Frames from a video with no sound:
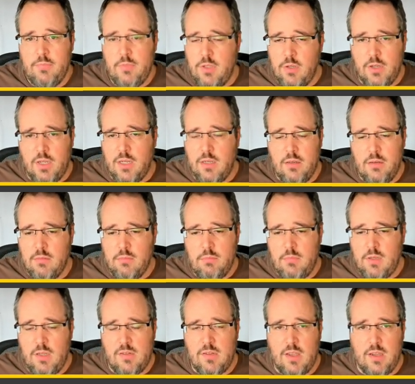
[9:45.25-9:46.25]
You can
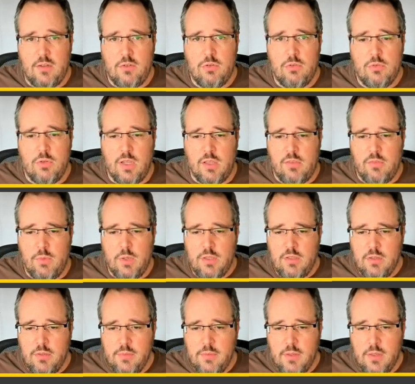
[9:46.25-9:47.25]
decide who gets
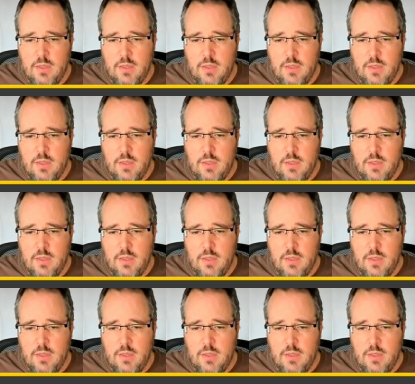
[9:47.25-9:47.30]
what.